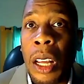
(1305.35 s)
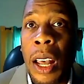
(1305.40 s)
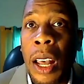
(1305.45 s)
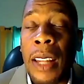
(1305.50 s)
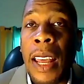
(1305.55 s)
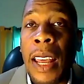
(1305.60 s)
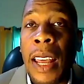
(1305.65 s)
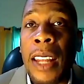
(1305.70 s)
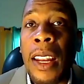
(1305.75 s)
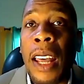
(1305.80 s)

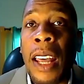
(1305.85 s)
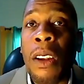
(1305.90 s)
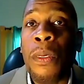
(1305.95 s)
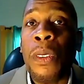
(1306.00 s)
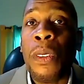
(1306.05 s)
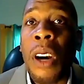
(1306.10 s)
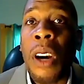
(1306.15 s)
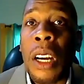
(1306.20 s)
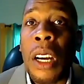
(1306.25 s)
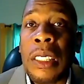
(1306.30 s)
And, and, and
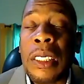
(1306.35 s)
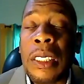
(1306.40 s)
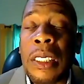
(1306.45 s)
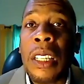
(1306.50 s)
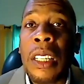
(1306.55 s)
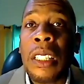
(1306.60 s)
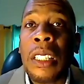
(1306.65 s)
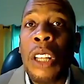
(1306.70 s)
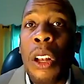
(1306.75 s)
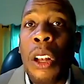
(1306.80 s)
of course,
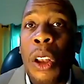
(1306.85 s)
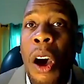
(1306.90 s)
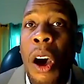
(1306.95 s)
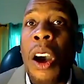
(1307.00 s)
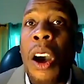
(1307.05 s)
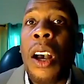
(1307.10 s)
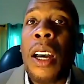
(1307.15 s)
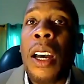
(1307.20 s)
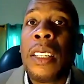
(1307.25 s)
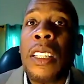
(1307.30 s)
the
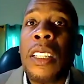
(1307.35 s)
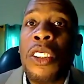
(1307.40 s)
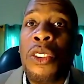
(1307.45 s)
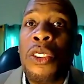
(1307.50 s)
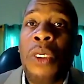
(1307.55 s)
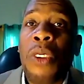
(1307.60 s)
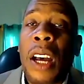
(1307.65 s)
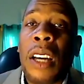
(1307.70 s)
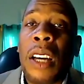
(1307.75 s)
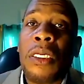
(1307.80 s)
longer this
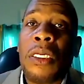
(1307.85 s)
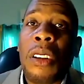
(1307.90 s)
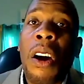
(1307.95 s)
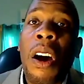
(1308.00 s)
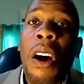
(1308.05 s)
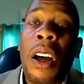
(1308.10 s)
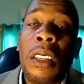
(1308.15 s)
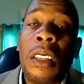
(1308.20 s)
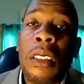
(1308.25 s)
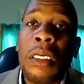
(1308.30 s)
drags
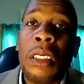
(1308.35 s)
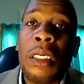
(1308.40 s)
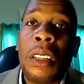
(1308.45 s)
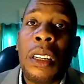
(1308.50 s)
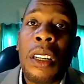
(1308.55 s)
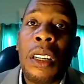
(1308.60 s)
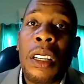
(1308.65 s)
on,